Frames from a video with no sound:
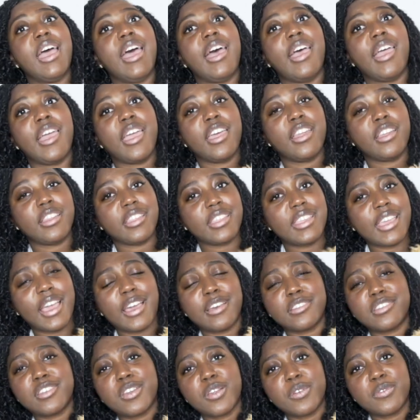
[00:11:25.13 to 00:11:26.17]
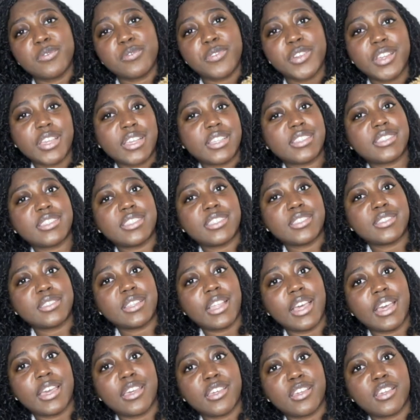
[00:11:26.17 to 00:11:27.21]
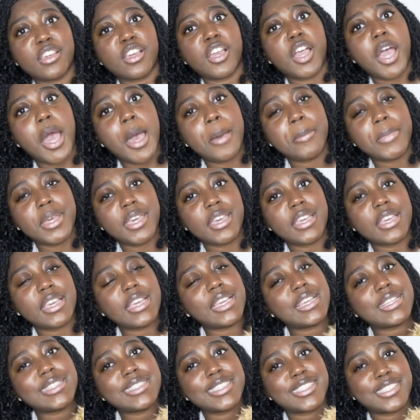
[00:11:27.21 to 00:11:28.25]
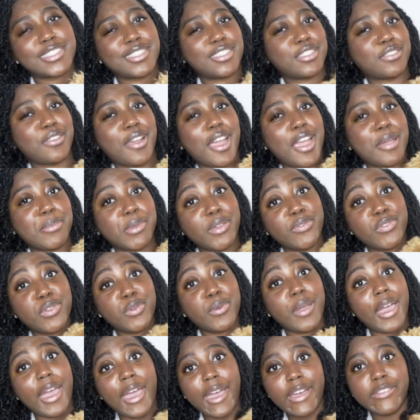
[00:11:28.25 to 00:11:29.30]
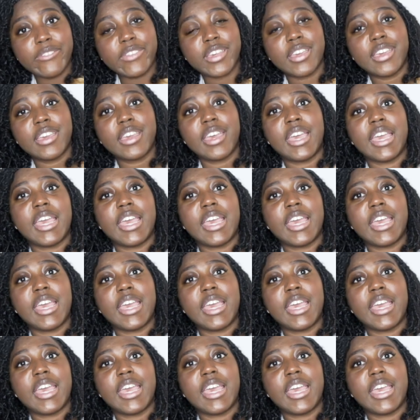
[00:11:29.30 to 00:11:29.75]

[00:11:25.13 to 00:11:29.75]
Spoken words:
And yeah, don't forget to like, comment, and subscribe if you haven't,